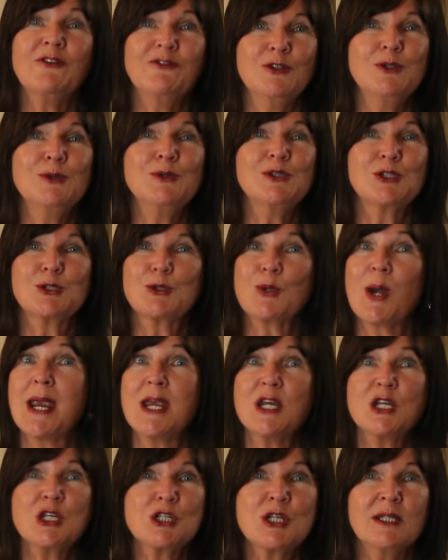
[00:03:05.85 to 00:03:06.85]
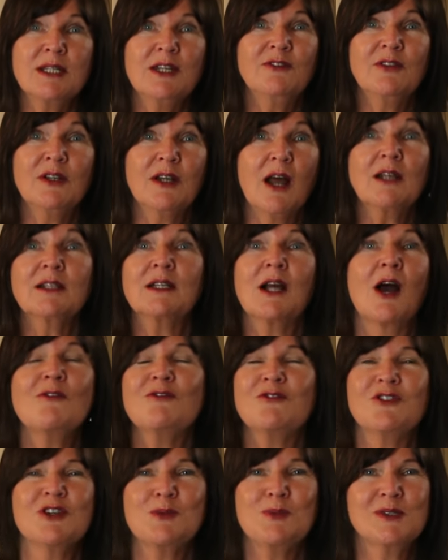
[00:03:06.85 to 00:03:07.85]
few strange and even
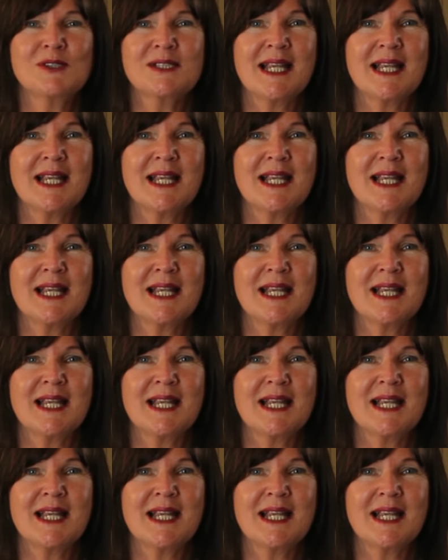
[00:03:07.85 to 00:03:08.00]
uncomfortable